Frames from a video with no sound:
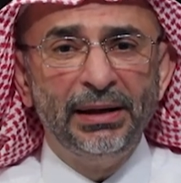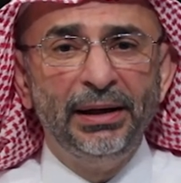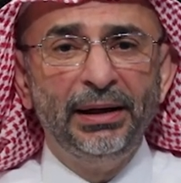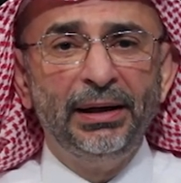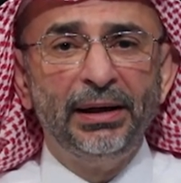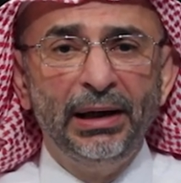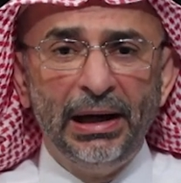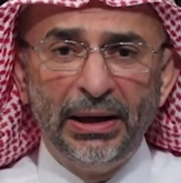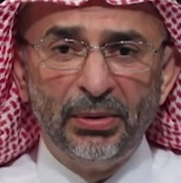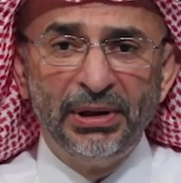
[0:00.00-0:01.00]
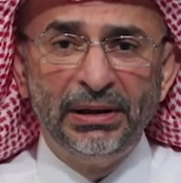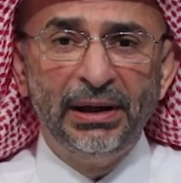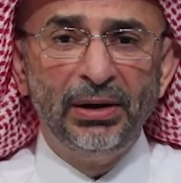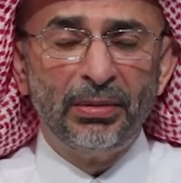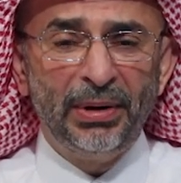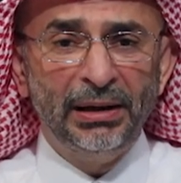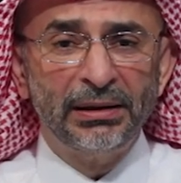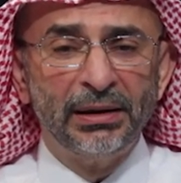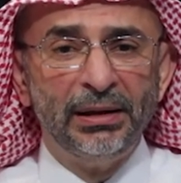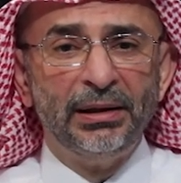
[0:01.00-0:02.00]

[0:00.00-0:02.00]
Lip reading: and those who follow his path,